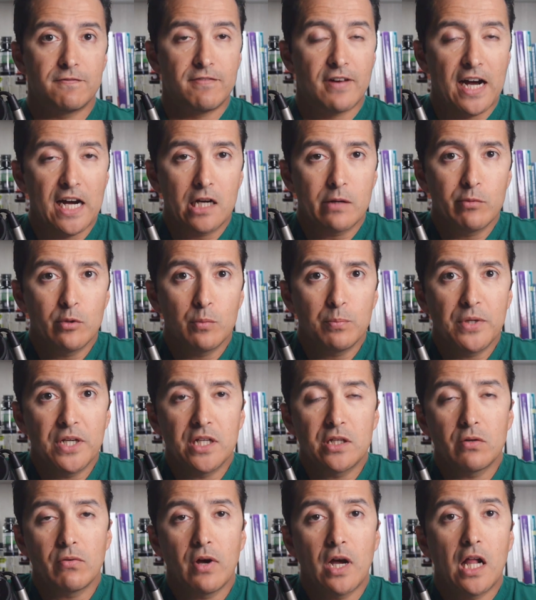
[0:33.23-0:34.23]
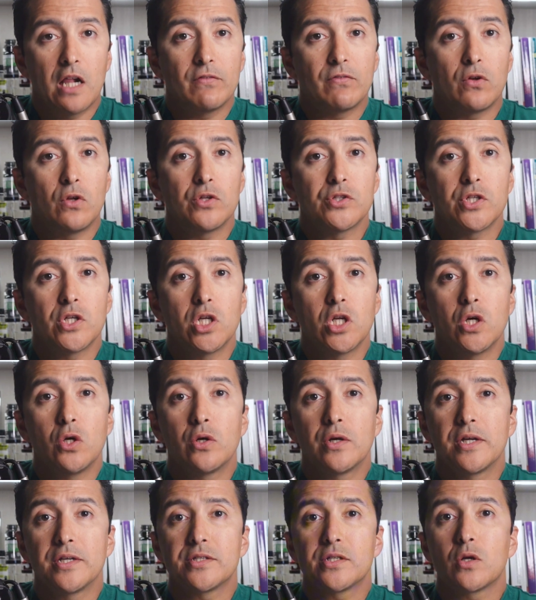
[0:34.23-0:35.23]
vitamin B twelve, also
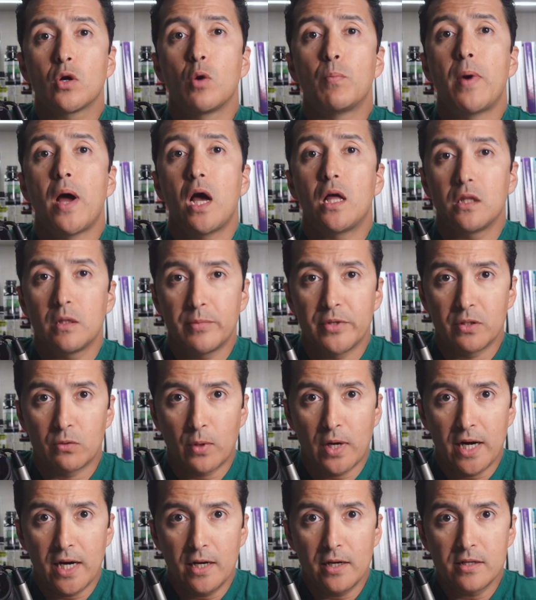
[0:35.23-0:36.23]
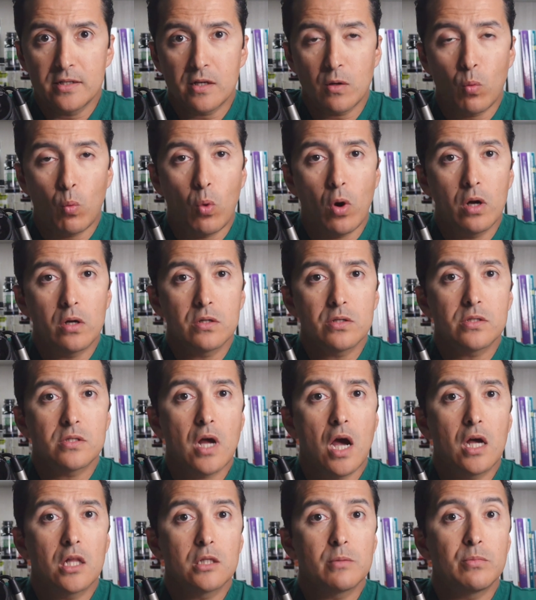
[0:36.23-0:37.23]
known as cobalamin, right, is a
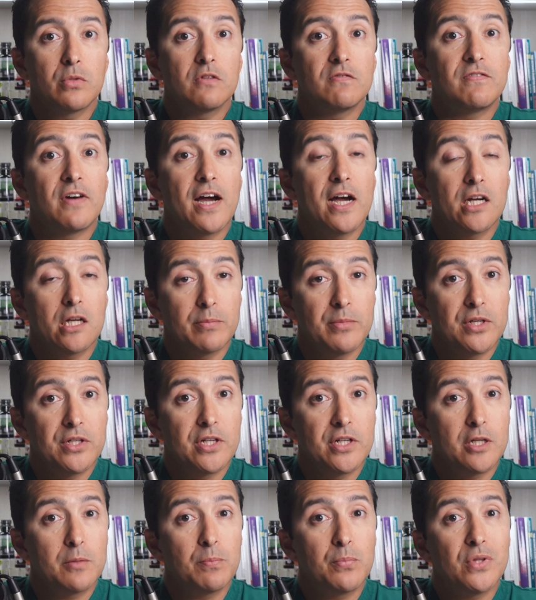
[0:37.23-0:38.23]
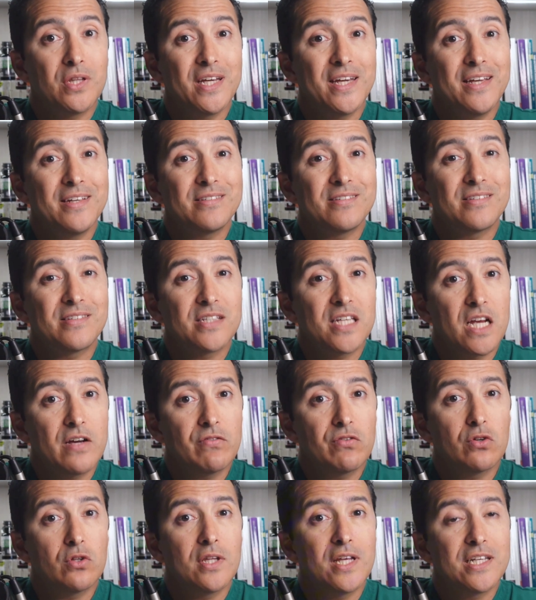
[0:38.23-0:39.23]
water-soluble vitamin that plays
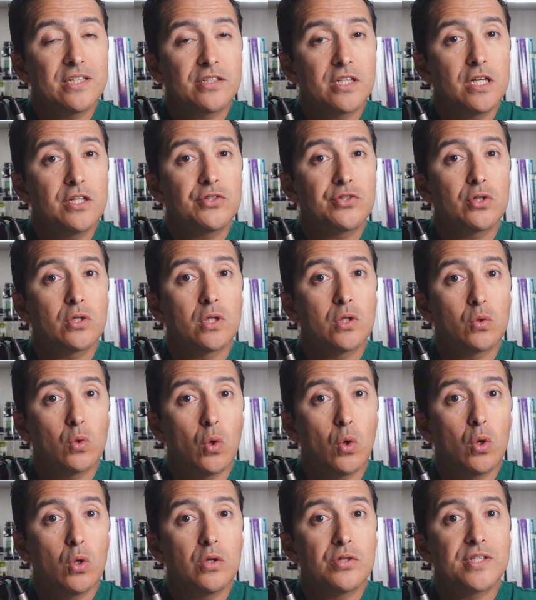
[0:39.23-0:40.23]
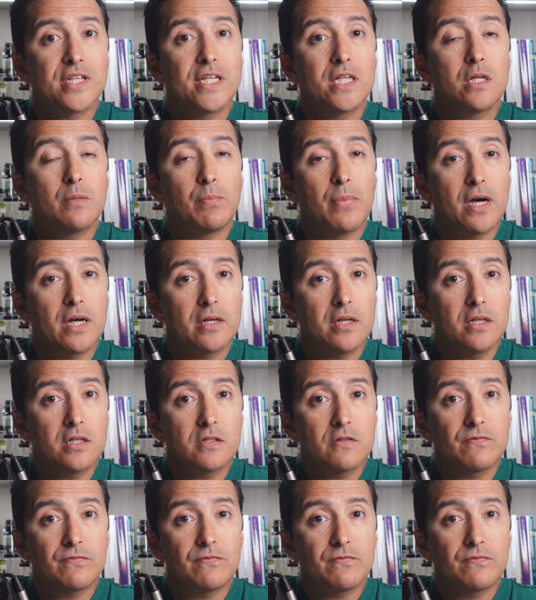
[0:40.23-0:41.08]
several essential roles in the body's